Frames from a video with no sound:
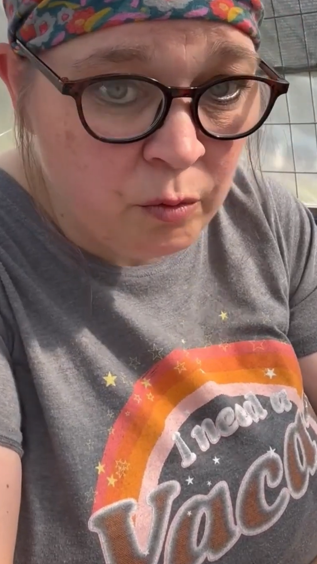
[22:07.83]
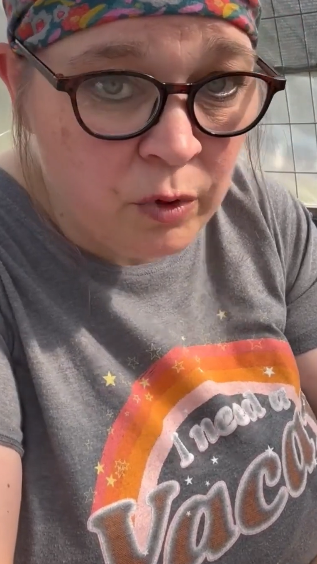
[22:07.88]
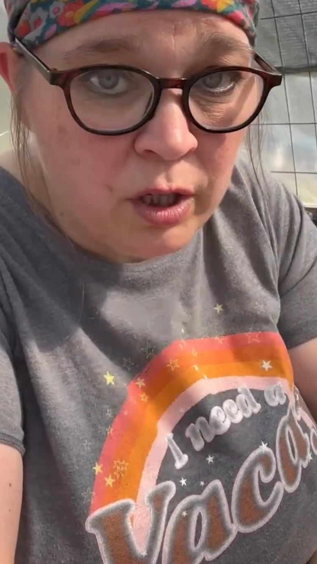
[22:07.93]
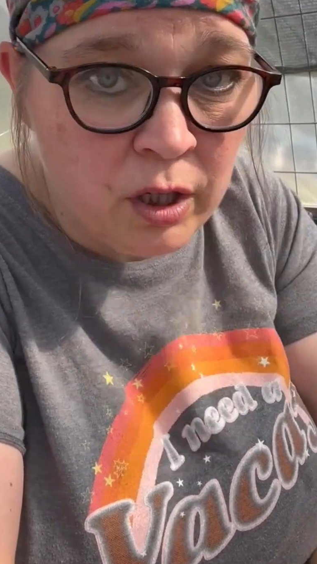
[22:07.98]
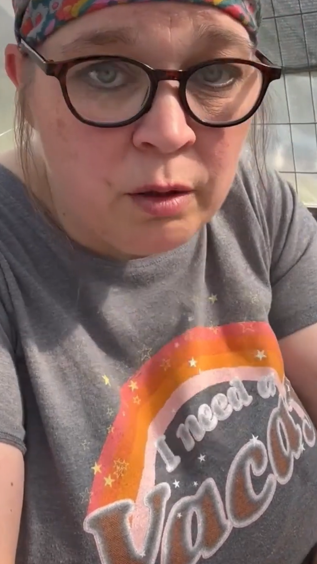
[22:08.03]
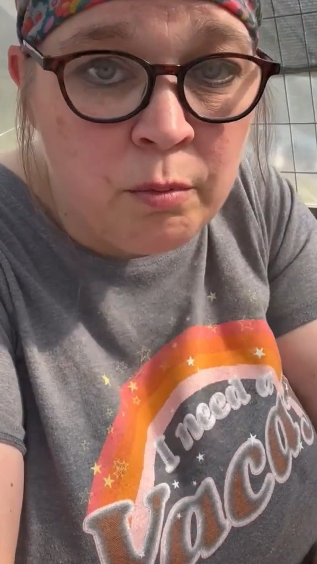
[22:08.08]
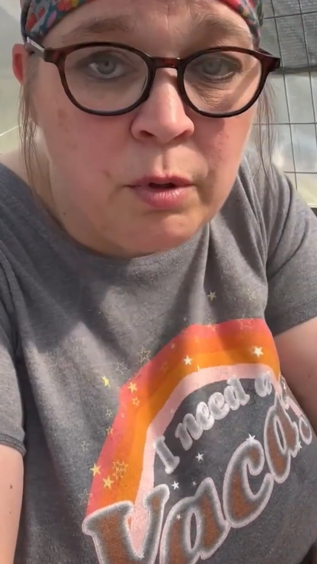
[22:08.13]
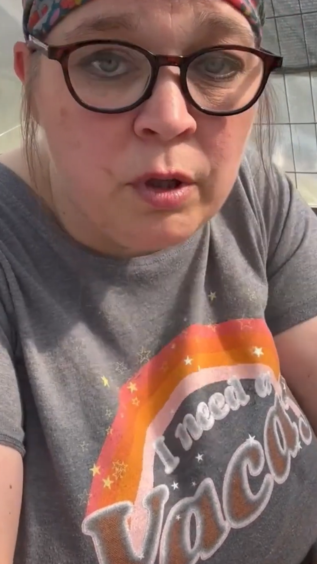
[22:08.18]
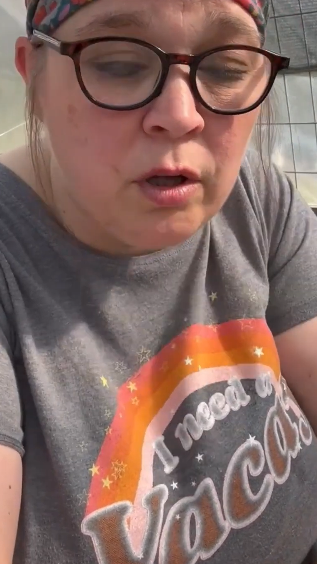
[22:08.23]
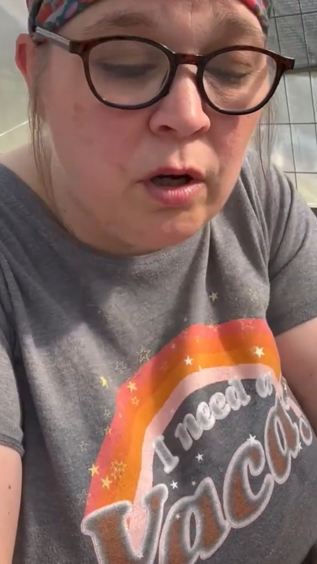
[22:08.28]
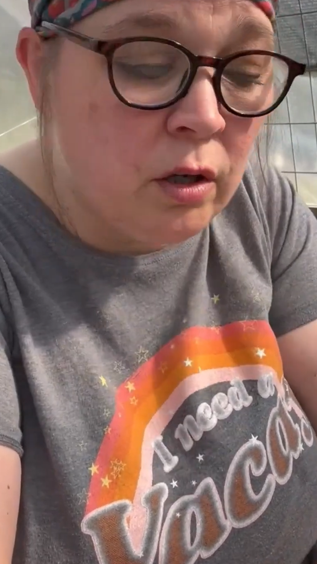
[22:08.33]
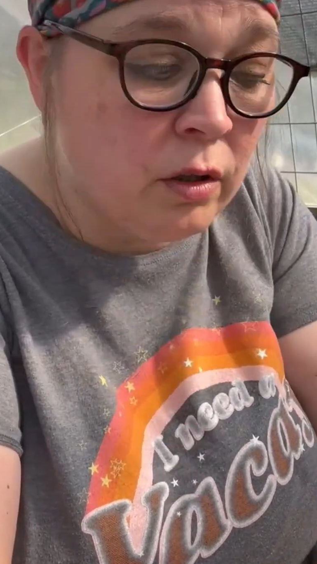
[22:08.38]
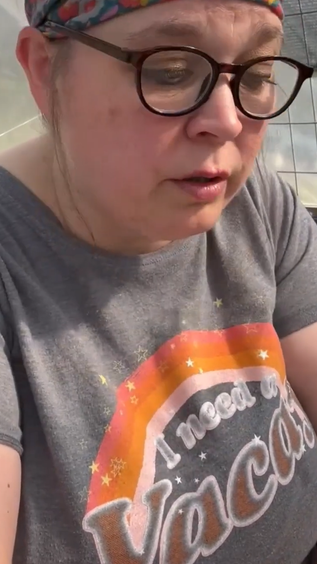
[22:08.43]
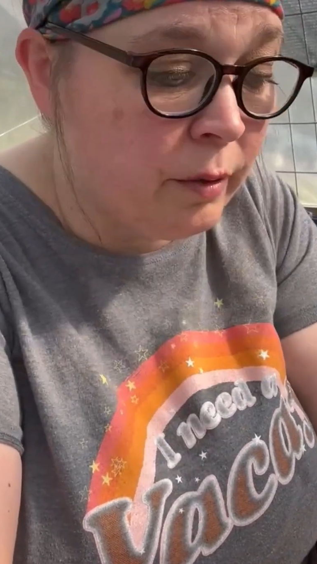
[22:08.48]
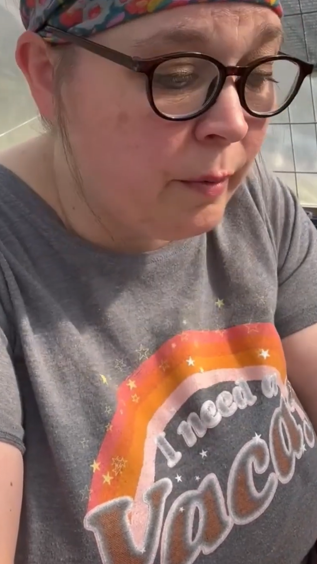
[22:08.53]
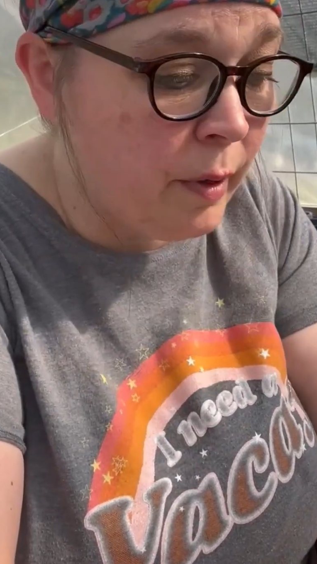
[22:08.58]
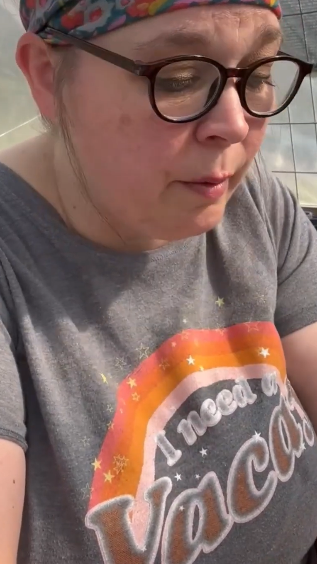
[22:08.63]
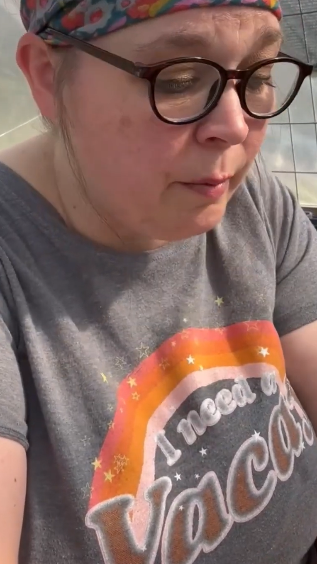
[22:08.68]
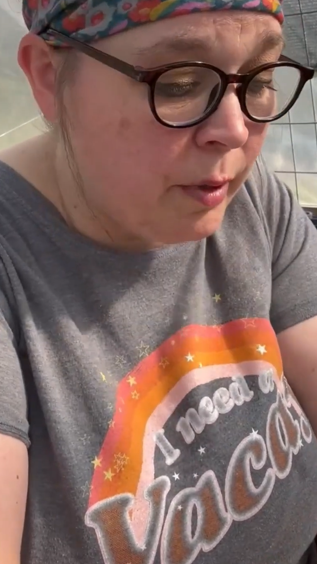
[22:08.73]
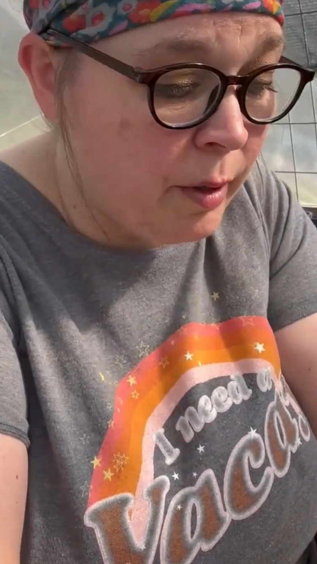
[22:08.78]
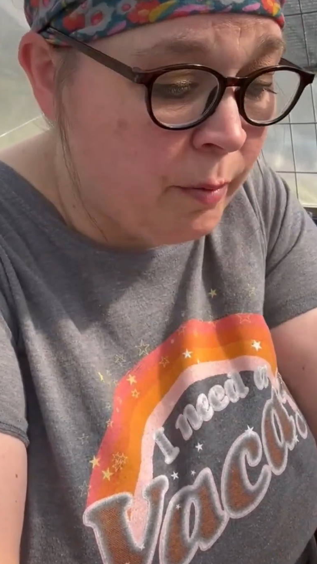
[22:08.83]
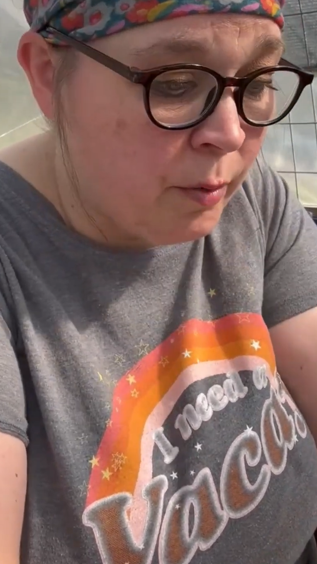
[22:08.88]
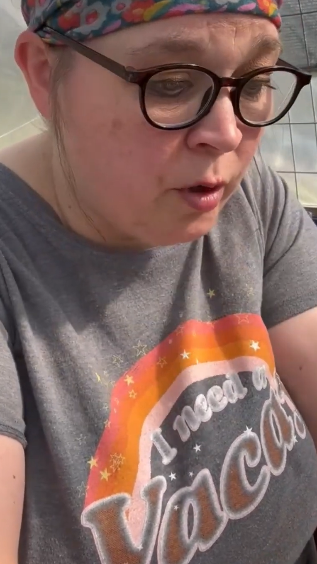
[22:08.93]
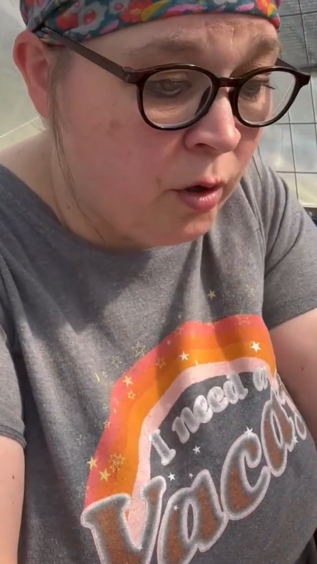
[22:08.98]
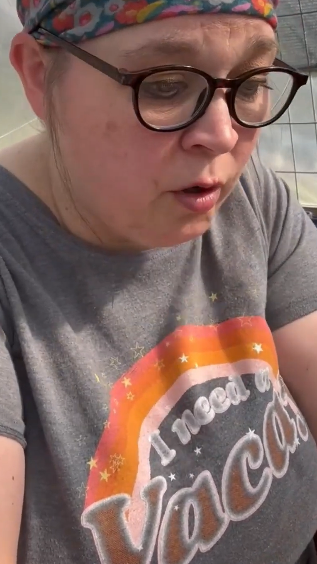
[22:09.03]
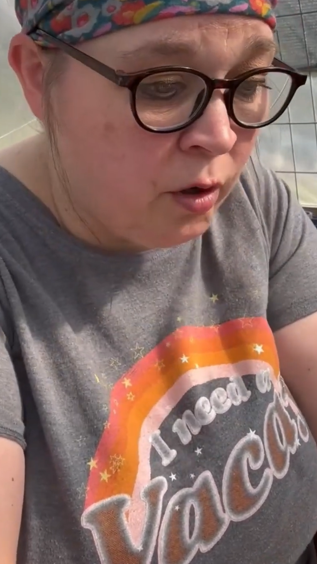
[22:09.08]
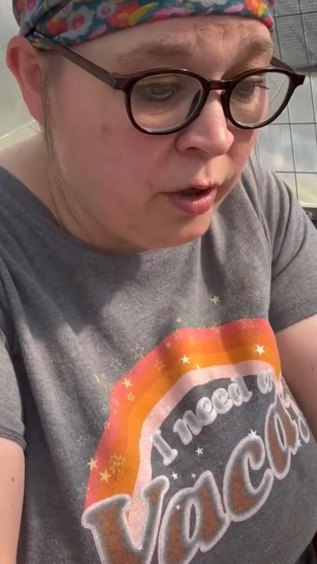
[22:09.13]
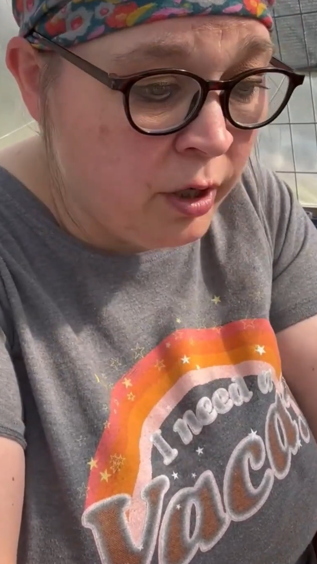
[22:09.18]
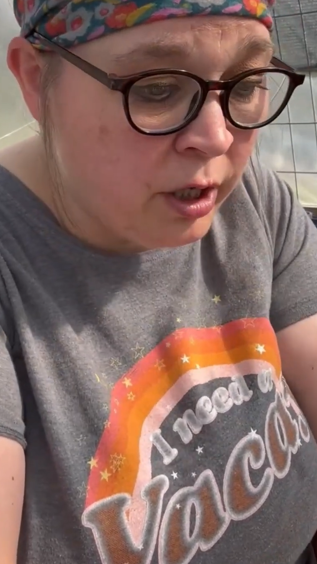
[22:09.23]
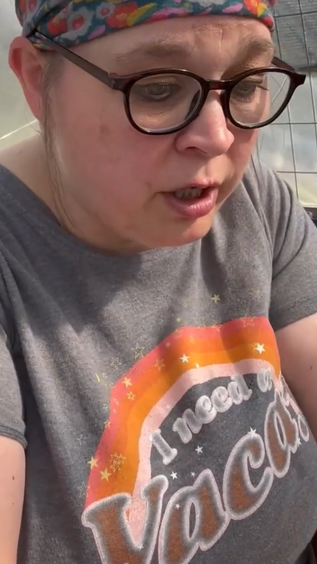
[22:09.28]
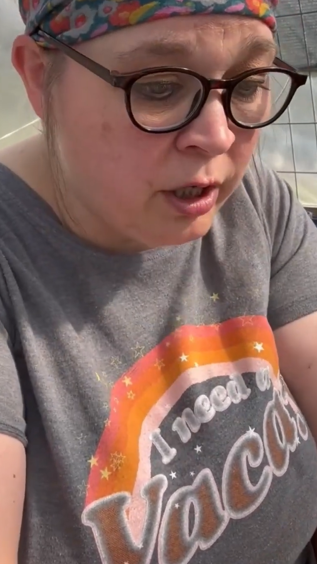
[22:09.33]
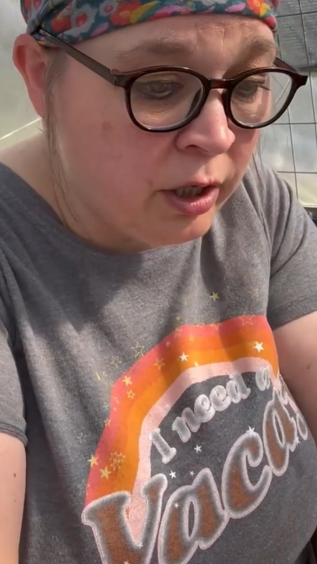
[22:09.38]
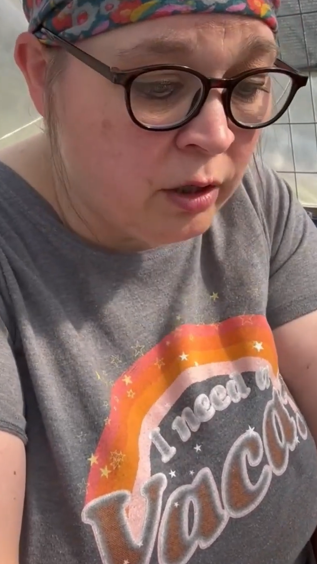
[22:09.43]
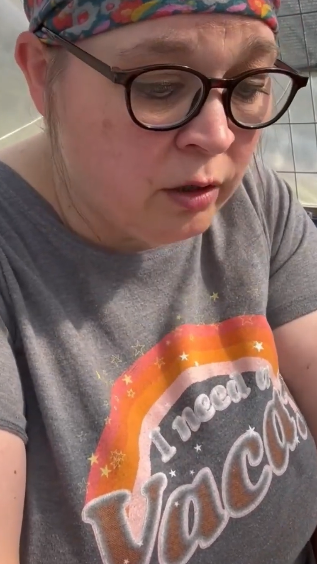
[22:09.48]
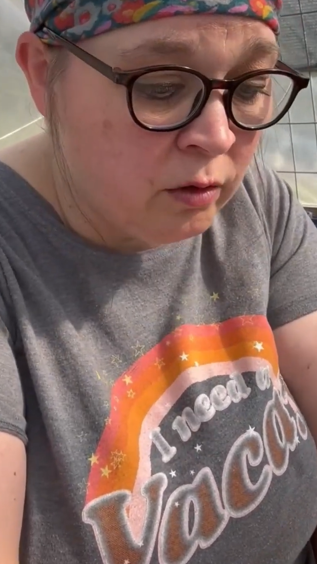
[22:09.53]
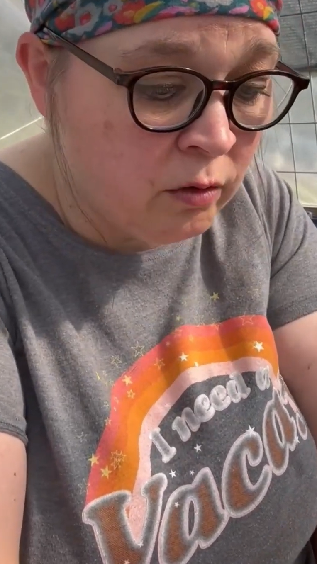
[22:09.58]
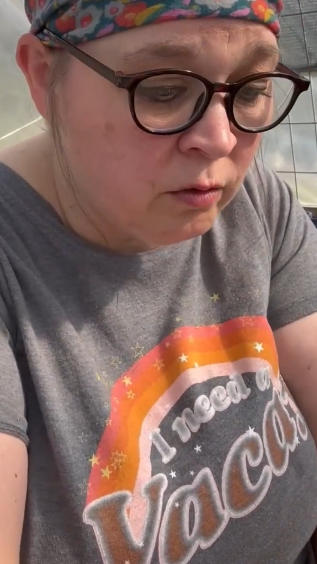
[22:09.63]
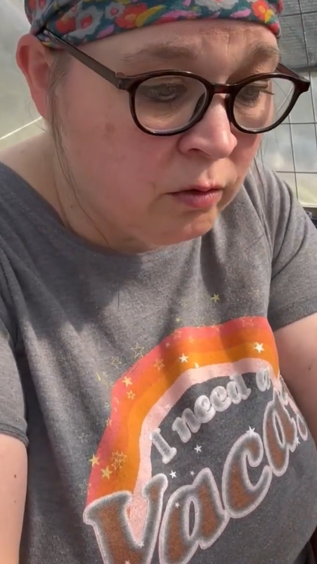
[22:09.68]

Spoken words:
did belong to my mama, and